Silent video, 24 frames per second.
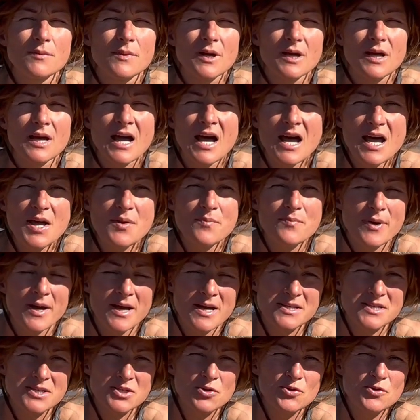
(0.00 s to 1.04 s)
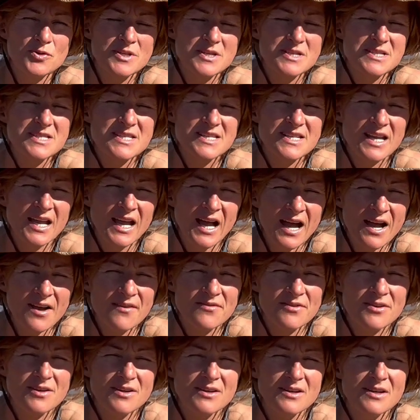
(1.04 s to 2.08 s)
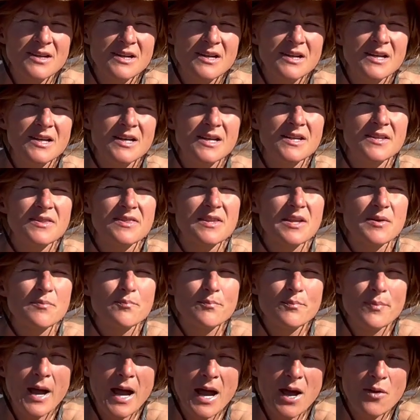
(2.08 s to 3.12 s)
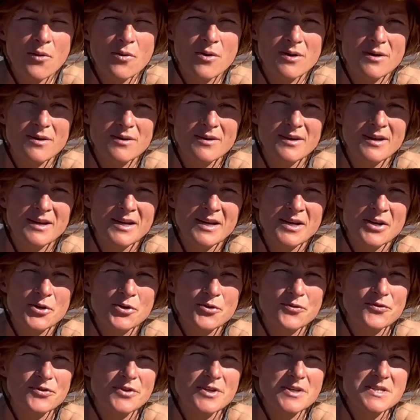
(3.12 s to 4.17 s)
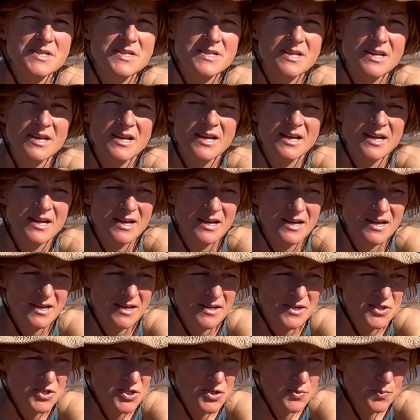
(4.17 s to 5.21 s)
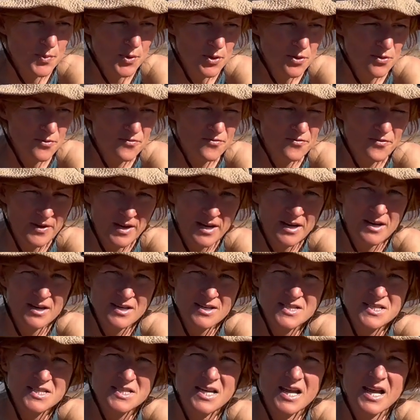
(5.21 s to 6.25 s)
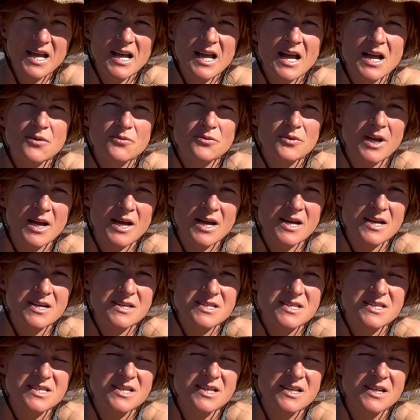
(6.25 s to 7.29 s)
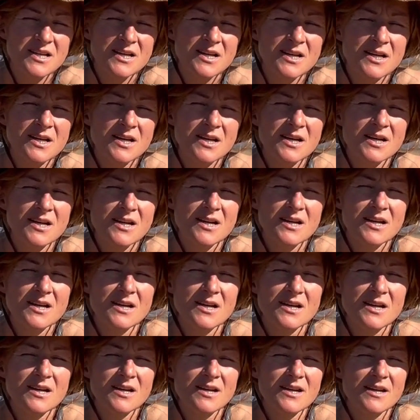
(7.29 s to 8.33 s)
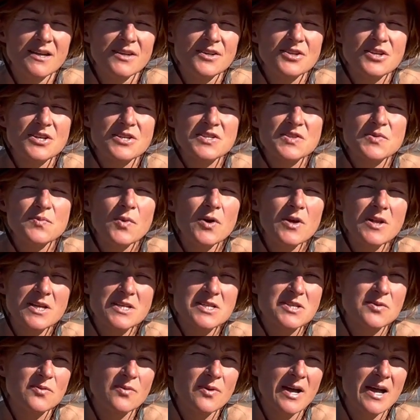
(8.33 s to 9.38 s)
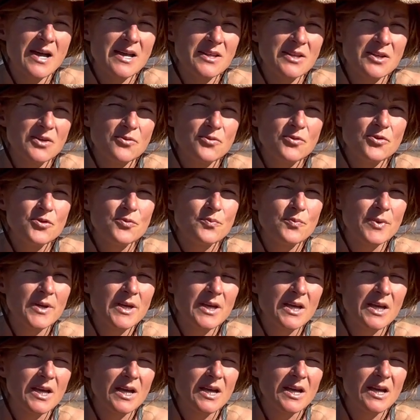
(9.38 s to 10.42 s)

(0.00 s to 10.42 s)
help us to discover the power of these small things around us. And the smallest one would be